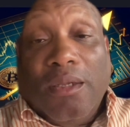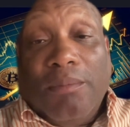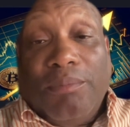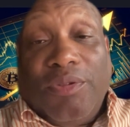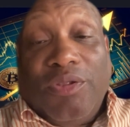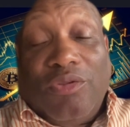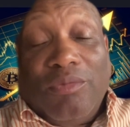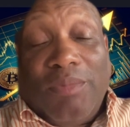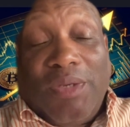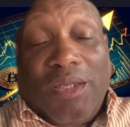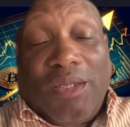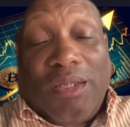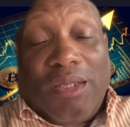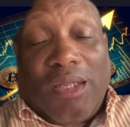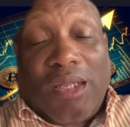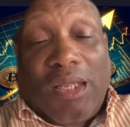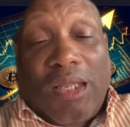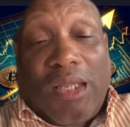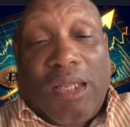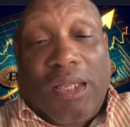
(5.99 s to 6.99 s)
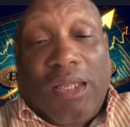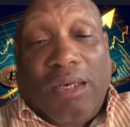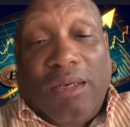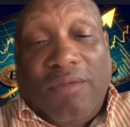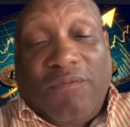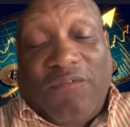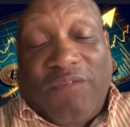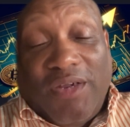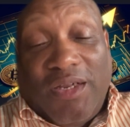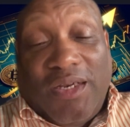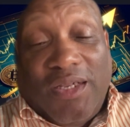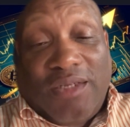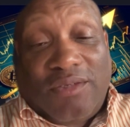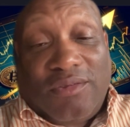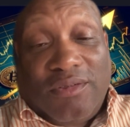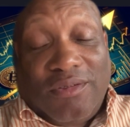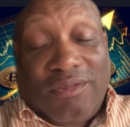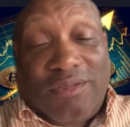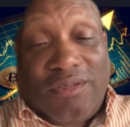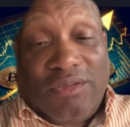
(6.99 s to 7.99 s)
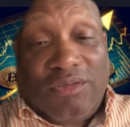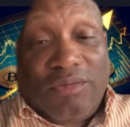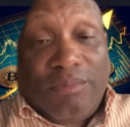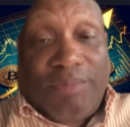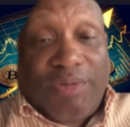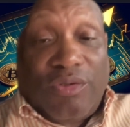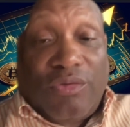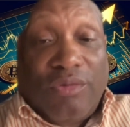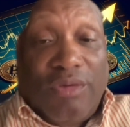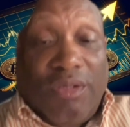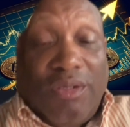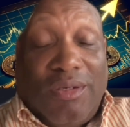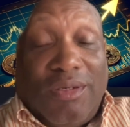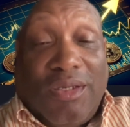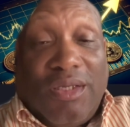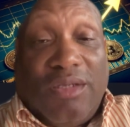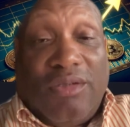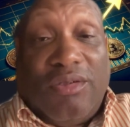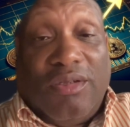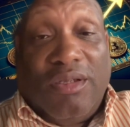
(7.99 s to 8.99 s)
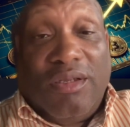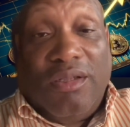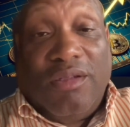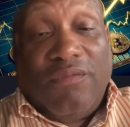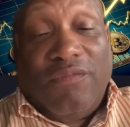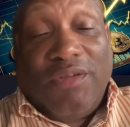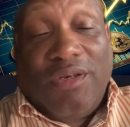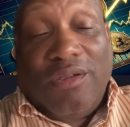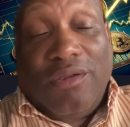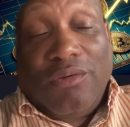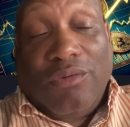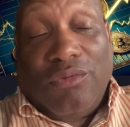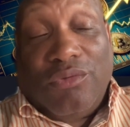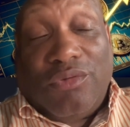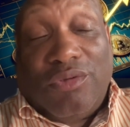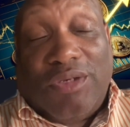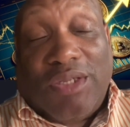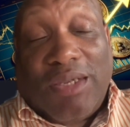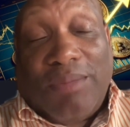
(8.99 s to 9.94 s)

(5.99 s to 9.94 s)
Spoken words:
Please don't make any financial decision based on anything I say in these videos.